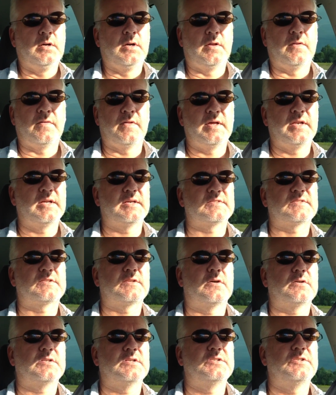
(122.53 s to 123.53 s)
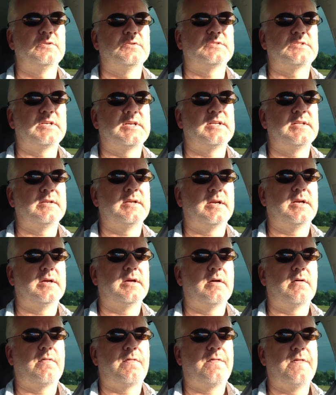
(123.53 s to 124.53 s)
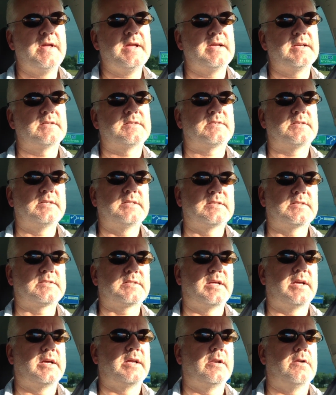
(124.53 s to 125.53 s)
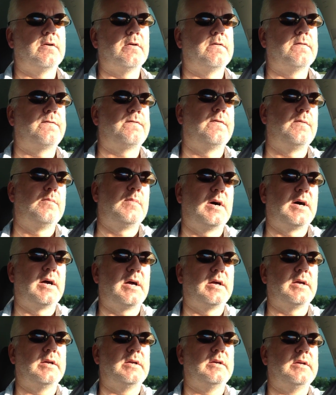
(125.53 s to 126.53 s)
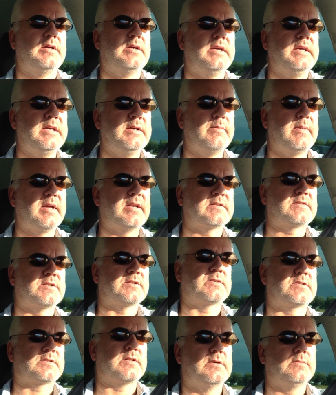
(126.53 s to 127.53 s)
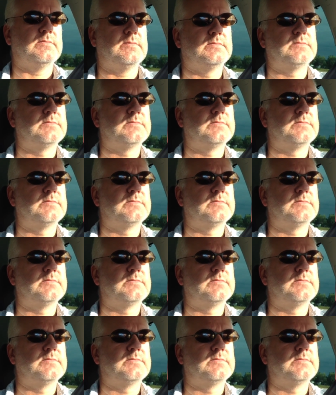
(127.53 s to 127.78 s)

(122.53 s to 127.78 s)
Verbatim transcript: And then I started using Things instead of my email system